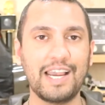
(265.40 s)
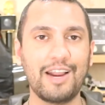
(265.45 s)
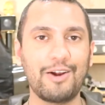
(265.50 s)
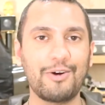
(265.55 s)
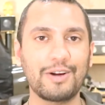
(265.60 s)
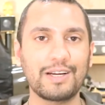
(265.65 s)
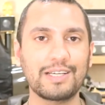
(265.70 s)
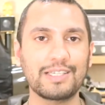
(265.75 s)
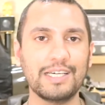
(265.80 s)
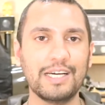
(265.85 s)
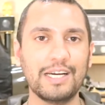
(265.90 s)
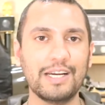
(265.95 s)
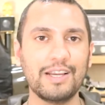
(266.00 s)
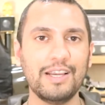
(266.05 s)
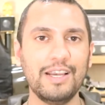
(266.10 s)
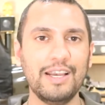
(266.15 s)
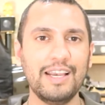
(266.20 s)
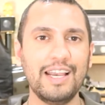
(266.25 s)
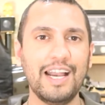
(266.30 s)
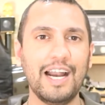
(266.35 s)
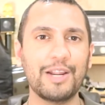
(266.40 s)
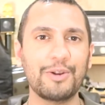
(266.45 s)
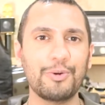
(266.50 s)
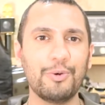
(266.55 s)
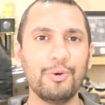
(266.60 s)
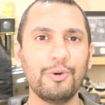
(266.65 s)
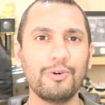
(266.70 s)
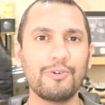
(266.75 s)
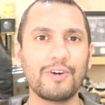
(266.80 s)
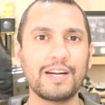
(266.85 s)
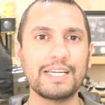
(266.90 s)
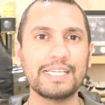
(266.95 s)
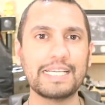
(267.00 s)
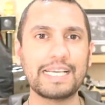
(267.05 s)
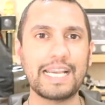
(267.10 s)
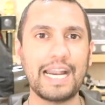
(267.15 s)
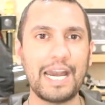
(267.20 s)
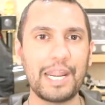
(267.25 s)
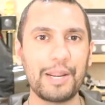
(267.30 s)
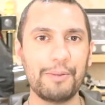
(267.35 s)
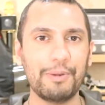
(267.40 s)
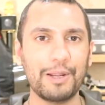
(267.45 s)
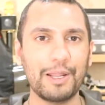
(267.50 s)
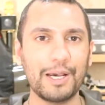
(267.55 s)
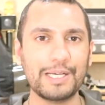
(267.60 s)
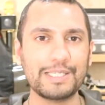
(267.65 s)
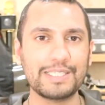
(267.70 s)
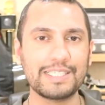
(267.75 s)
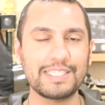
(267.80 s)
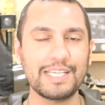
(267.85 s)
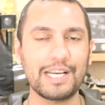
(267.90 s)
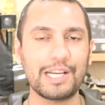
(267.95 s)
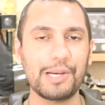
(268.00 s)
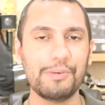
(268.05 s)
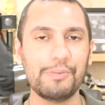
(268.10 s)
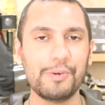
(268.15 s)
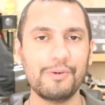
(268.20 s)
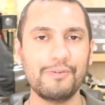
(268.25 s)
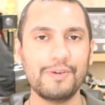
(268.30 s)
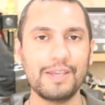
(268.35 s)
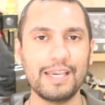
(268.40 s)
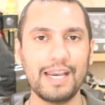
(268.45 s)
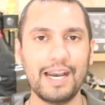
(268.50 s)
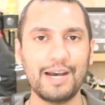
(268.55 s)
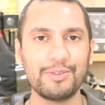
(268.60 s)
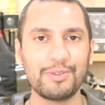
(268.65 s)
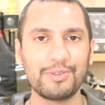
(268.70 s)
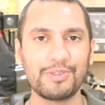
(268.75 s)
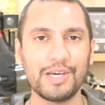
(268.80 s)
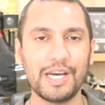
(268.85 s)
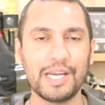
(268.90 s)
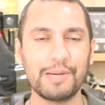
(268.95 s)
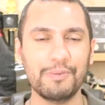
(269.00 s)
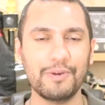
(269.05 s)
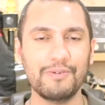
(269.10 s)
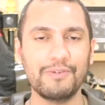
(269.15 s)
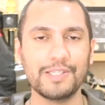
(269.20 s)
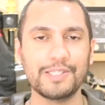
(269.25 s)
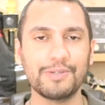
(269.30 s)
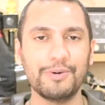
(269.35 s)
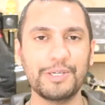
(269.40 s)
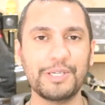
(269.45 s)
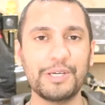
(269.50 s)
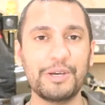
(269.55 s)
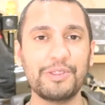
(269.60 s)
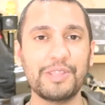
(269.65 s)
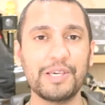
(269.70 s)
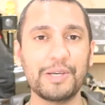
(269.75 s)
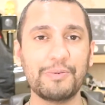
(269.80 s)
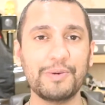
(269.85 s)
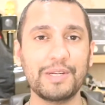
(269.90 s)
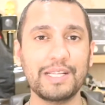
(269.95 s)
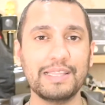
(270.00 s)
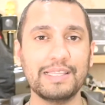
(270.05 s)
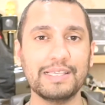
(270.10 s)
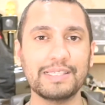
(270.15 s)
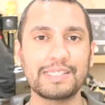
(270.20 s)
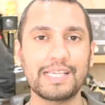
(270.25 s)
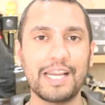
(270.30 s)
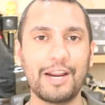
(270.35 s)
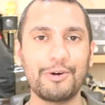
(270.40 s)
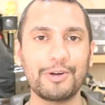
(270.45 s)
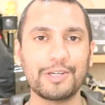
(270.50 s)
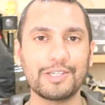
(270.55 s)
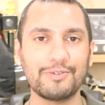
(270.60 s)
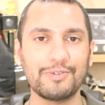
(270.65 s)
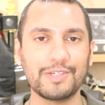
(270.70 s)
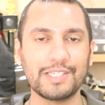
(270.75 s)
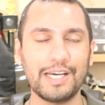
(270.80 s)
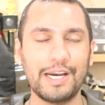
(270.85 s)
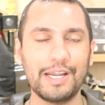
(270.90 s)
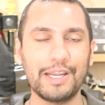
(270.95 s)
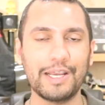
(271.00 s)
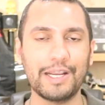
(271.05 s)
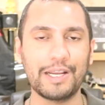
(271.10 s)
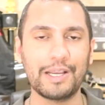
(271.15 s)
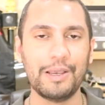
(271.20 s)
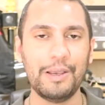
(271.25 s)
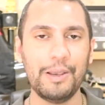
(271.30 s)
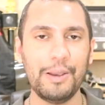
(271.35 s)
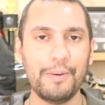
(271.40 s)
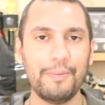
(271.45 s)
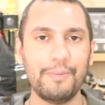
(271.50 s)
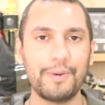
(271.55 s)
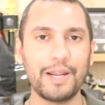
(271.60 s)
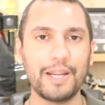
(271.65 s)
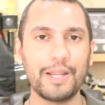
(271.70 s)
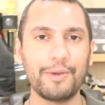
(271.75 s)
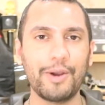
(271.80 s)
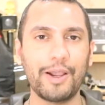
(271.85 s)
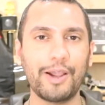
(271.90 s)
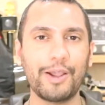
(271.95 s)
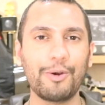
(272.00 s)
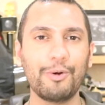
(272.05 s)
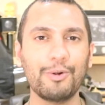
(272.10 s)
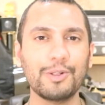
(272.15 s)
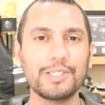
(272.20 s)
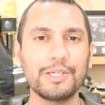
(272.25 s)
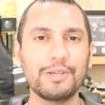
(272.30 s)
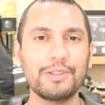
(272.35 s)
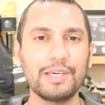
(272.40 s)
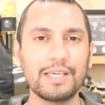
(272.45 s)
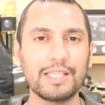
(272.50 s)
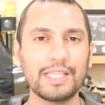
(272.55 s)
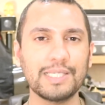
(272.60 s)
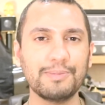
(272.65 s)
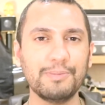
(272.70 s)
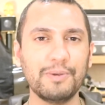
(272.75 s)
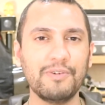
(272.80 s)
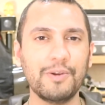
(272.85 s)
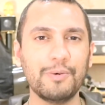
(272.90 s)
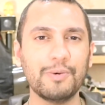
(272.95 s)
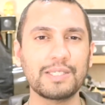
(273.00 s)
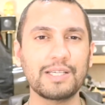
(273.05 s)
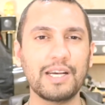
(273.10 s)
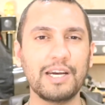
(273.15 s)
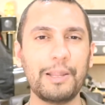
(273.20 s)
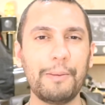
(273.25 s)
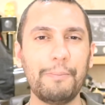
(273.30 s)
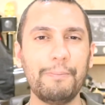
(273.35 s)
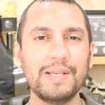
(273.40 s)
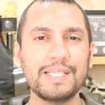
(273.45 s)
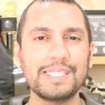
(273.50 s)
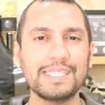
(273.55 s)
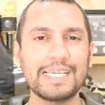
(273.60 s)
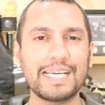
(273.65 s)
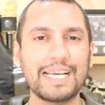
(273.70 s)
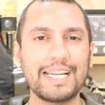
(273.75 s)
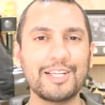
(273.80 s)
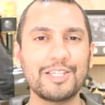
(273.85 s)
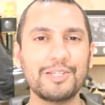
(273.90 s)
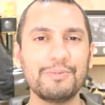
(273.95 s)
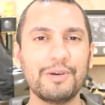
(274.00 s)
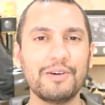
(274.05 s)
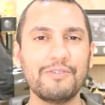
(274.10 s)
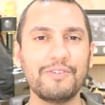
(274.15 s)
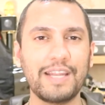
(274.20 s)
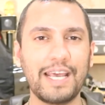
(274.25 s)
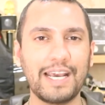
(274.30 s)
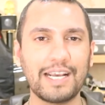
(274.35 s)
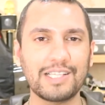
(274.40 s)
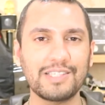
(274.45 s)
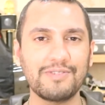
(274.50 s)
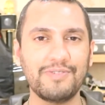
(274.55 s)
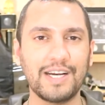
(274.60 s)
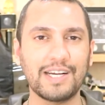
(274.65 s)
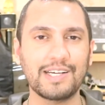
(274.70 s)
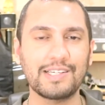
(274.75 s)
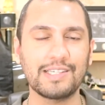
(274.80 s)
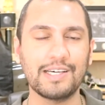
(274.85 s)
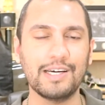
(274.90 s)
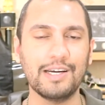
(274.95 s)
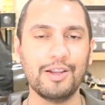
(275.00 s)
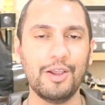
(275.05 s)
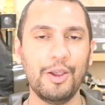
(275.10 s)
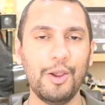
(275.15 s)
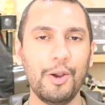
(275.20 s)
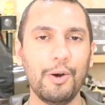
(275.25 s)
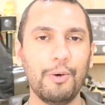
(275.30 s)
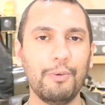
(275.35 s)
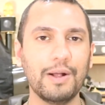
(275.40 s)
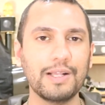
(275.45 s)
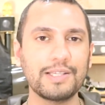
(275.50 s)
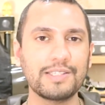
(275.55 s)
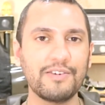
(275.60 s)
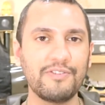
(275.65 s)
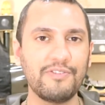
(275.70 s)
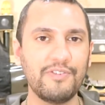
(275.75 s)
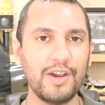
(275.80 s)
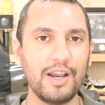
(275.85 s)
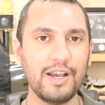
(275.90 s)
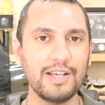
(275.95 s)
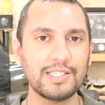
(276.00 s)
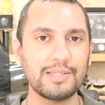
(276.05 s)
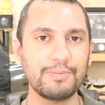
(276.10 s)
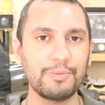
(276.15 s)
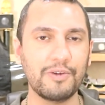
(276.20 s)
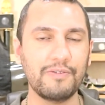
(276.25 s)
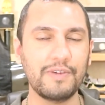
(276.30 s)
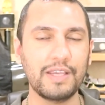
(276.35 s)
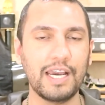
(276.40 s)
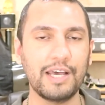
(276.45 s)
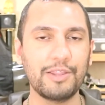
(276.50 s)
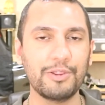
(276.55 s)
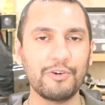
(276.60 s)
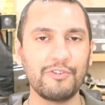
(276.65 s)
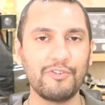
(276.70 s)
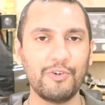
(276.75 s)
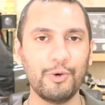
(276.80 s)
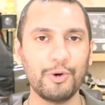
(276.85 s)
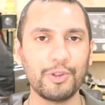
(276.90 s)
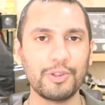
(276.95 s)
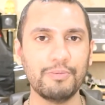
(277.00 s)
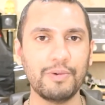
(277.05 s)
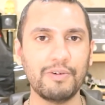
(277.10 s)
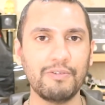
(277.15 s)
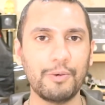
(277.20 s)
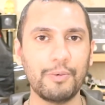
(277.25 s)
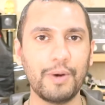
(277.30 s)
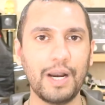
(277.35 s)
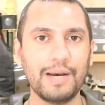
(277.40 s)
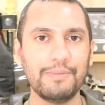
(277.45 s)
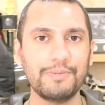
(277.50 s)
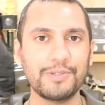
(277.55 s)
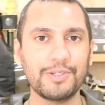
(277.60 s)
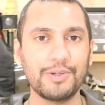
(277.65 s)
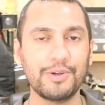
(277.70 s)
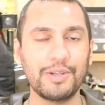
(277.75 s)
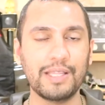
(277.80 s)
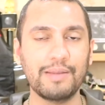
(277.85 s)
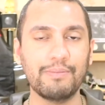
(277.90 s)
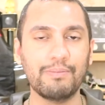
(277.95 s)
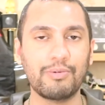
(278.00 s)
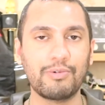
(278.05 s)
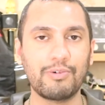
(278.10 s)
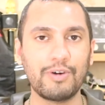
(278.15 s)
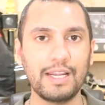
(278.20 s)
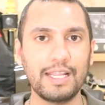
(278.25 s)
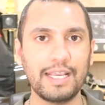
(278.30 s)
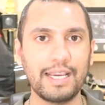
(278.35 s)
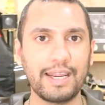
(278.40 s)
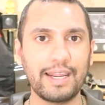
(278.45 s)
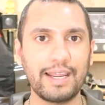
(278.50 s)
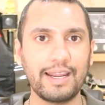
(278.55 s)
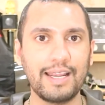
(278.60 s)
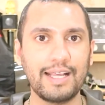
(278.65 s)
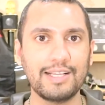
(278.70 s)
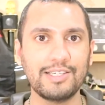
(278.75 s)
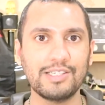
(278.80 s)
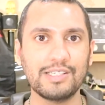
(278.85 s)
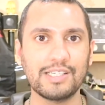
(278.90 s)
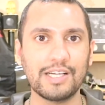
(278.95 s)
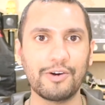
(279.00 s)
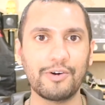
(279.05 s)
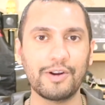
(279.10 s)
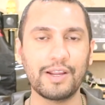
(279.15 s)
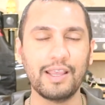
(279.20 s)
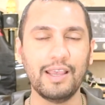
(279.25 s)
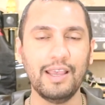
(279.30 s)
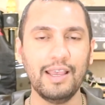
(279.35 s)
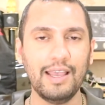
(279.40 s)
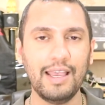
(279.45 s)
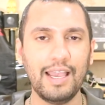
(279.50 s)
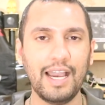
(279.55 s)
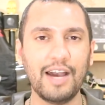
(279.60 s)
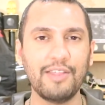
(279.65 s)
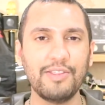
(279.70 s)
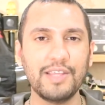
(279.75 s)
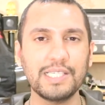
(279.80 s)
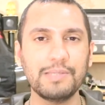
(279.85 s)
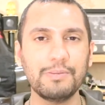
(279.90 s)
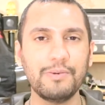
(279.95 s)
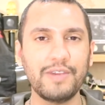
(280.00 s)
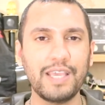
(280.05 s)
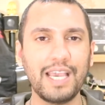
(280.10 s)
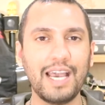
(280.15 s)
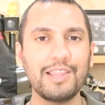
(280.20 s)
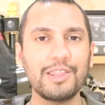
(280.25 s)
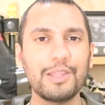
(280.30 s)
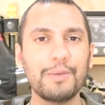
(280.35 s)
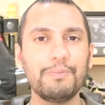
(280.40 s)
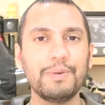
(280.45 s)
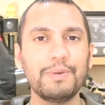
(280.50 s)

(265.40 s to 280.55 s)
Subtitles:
character and already cannibalized the second movie and the third movie. So I don't think we need this character returning. But anyway, I also think this movie was kind of missing a little bit of an X factor. Whilst the first movie and the fourth movie were absolutely brilliant and legendary, and this movie had the